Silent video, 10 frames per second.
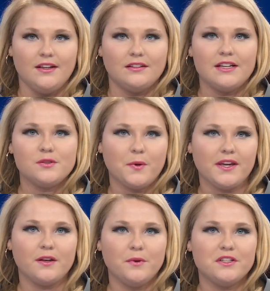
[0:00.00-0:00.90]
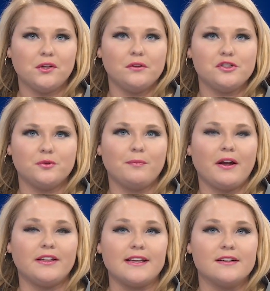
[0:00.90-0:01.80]
Last weekend, we told you
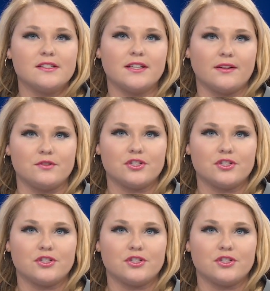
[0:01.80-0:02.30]
about a Youngstown